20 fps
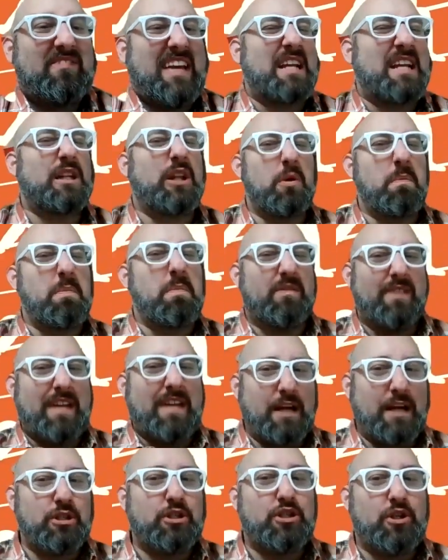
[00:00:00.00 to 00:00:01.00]
A little bit of
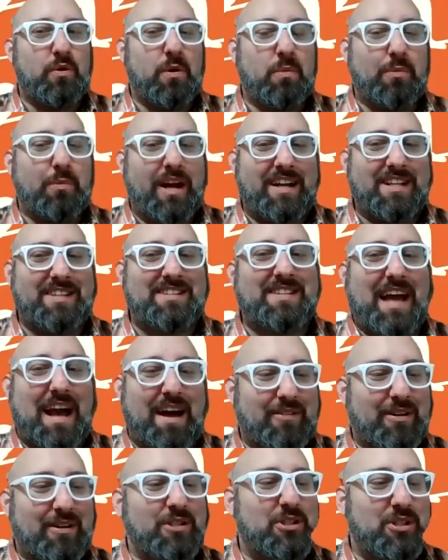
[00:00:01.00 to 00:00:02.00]
Macho Man to him, Randy
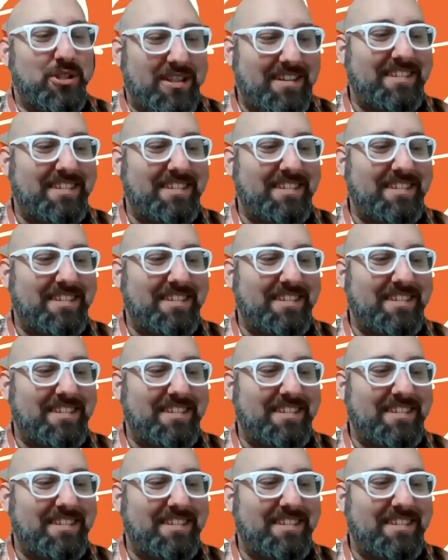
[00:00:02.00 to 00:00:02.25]
Savage.